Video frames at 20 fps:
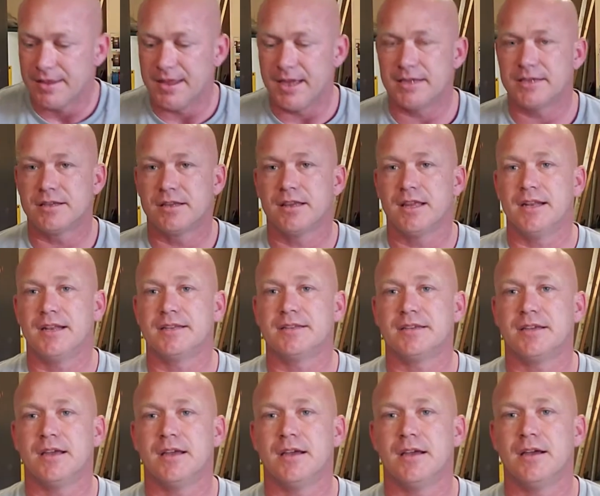That should let us
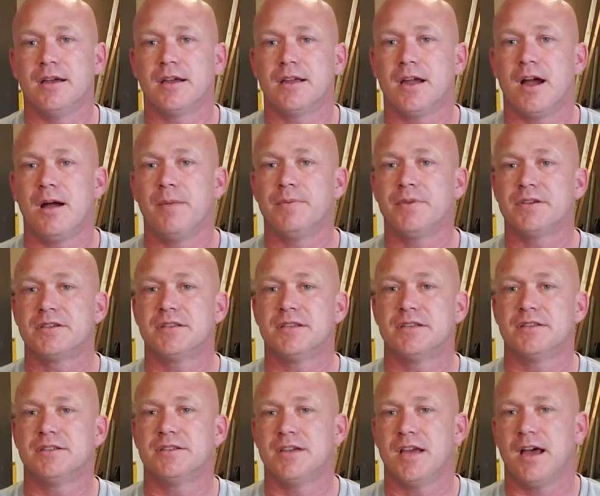accomplish
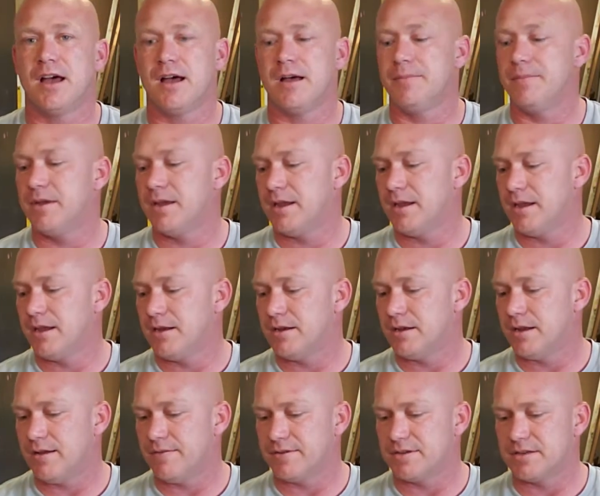this job, and
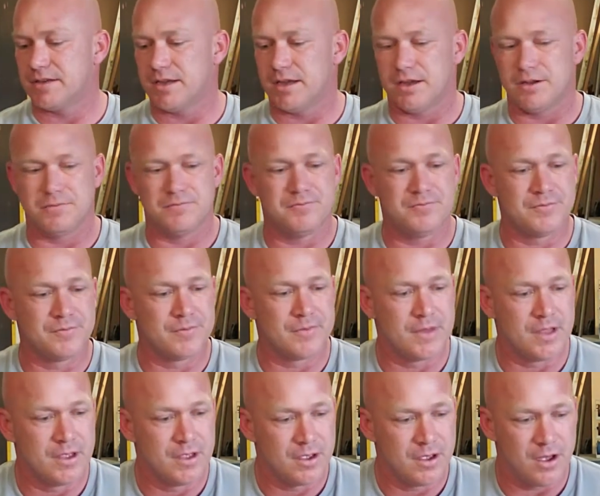obviously I'll
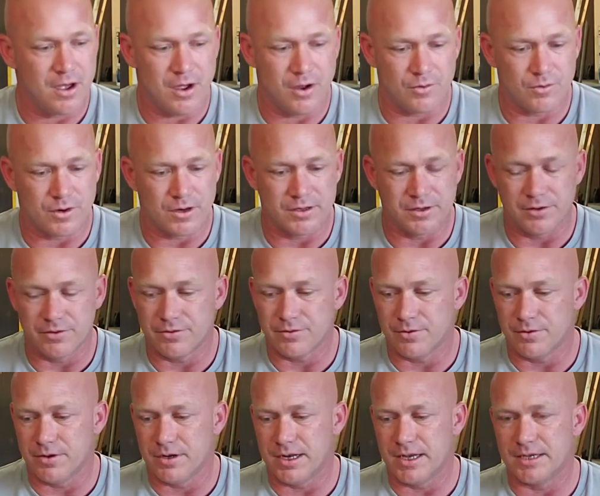run you
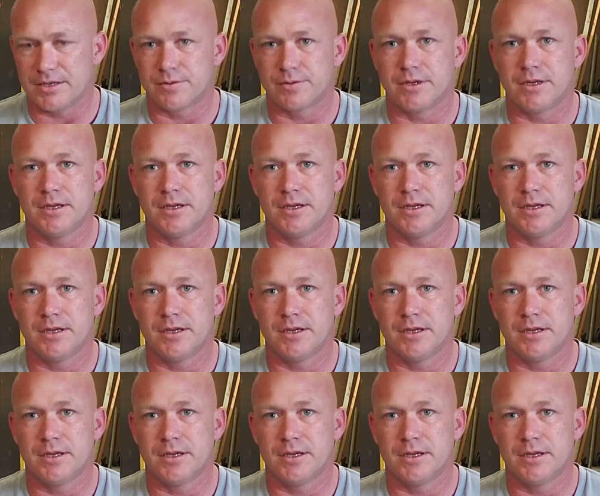through it as